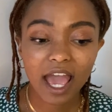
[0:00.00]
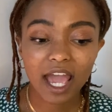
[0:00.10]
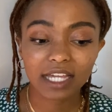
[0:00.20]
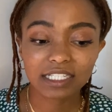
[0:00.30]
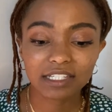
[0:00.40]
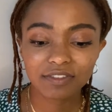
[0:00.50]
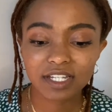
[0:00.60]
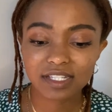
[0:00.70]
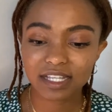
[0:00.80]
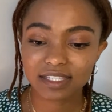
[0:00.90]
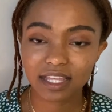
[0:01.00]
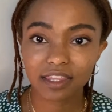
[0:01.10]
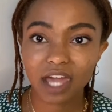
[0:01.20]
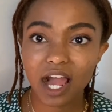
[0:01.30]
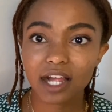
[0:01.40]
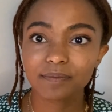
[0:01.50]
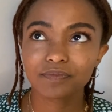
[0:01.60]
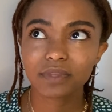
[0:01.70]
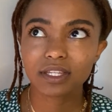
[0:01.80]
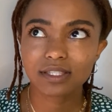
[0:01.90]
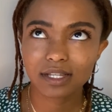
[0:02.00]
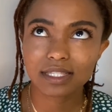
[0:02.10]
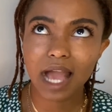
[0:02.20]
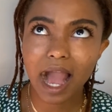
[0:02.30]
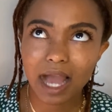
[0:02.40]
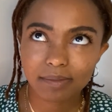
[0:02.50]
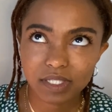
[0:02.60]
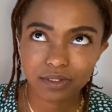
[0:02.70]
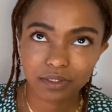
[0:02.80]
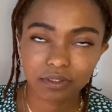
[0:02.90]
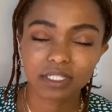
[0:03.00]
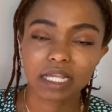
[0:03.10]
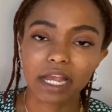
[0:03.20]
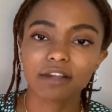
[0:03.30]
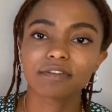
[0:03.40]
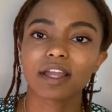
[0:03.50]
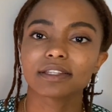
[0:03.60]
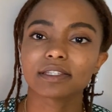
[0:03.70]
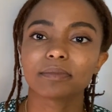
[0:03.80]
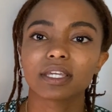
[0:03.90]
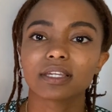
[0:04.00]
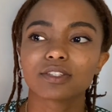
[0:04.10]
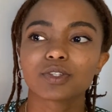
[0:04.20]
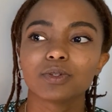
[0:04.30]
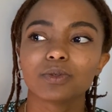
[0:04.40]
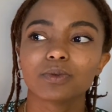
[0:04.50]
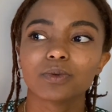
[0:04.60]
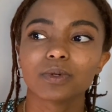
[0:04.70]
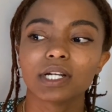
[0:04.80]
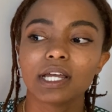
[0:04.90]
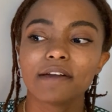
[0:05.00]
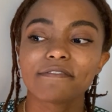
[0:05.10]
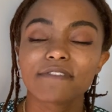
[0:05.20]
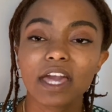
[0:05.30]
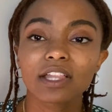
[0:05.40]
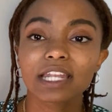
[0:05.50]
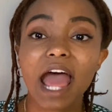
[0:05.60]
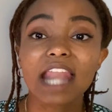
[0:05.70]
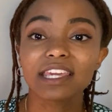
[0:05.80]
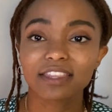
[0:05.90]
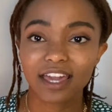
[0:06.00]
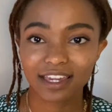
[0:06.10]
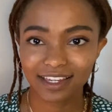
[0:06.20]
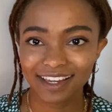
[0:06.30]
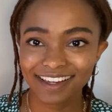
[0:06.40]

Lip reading: And even as I say that, it sounds absolutely terrifying to me to fail at anything.